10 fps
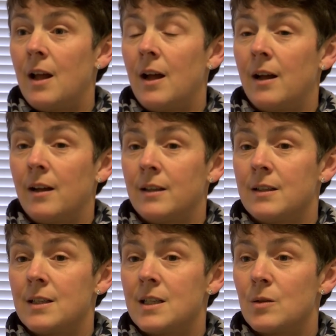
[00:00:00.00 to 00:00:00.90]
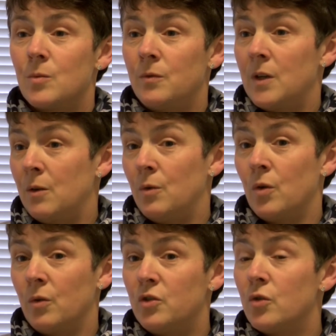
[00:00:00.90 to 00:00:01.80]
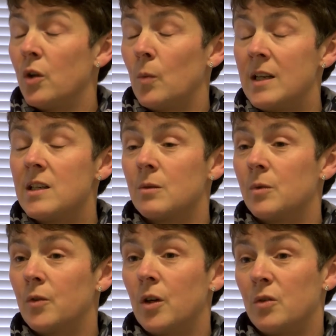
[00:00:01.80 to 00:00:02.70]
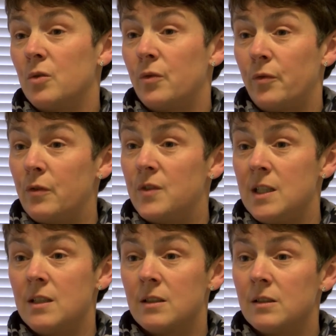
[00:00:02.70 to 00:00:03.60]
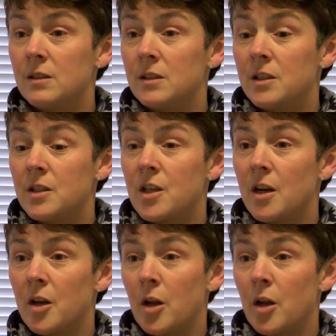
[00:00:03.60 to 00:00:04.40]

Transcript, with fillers: and we've now got during the winter we've got a good 15 turning